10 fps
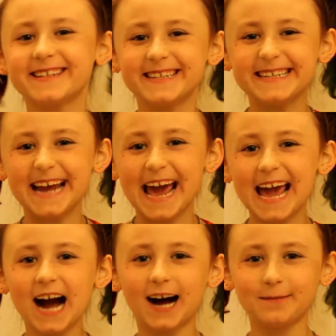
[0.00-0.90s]

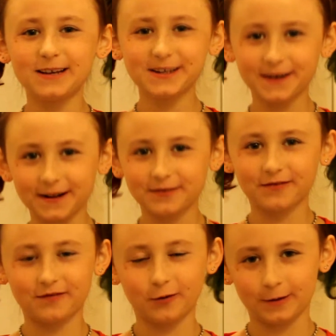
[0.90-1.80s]
today I'll be
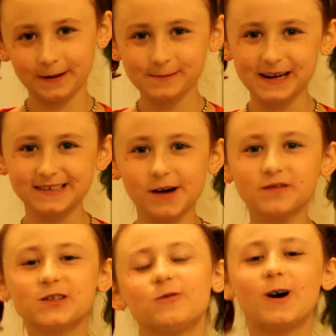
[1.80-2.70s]
transforming myself
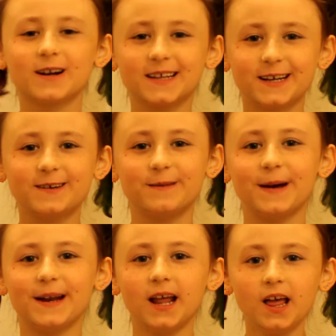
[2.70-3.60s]
into Harley
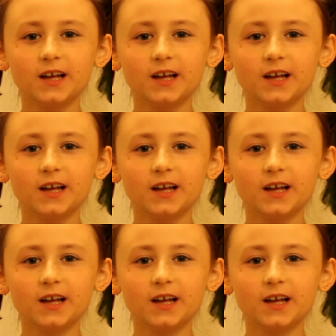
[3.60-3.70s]
Quinn.